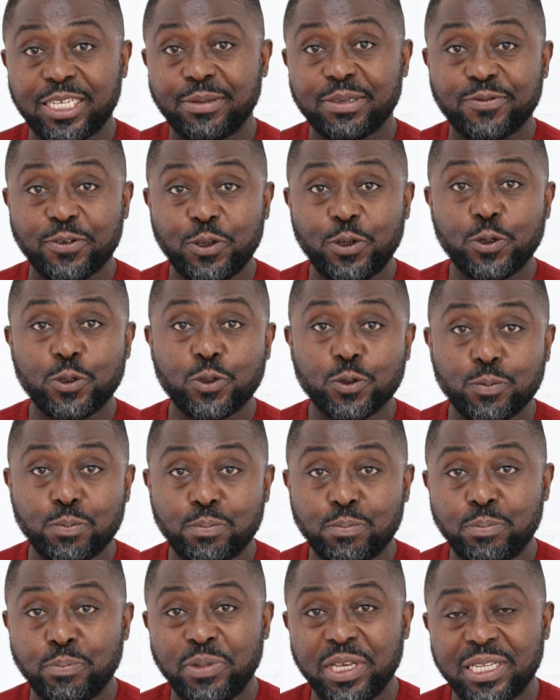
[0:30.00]
are tips for you to
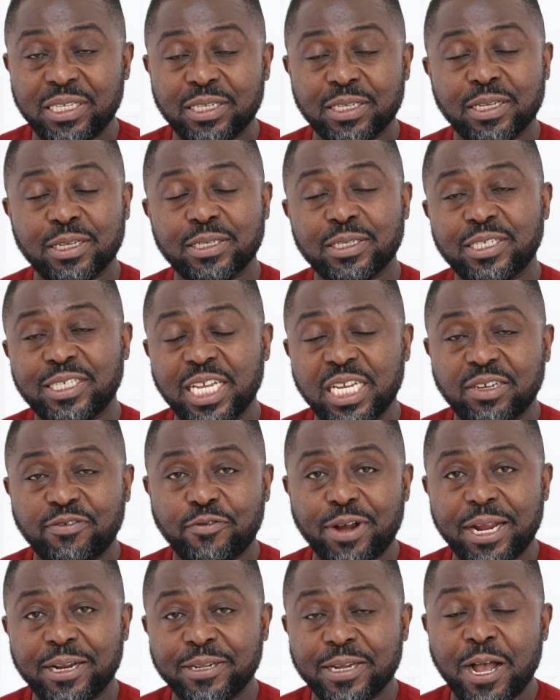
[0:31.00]
beat stage
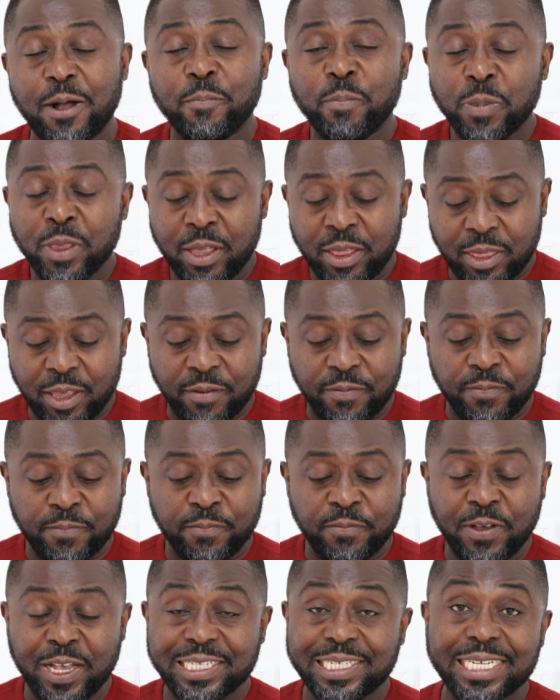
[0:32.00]
fright. Now, the
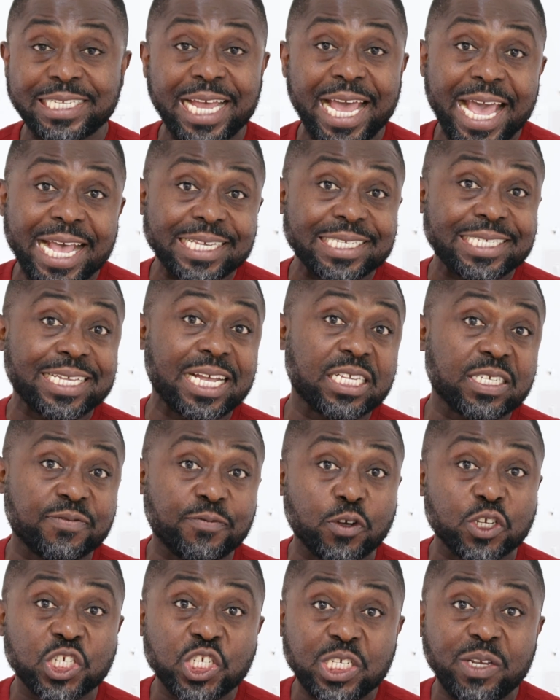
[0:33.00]
first letter S stands
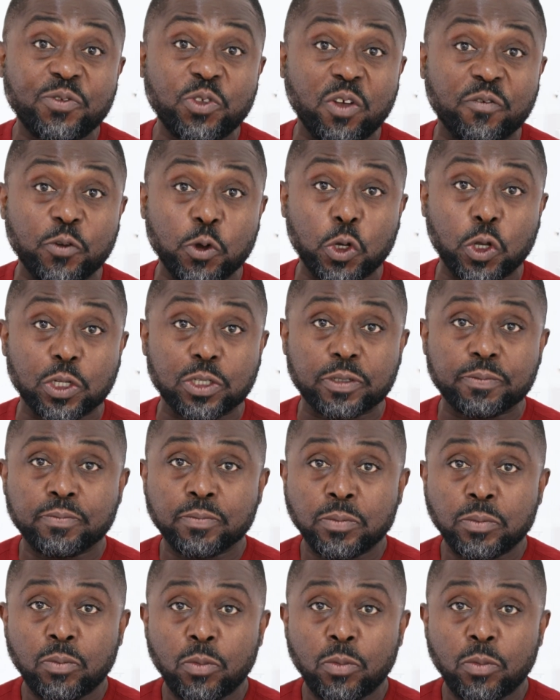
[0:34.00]
for shift your focus.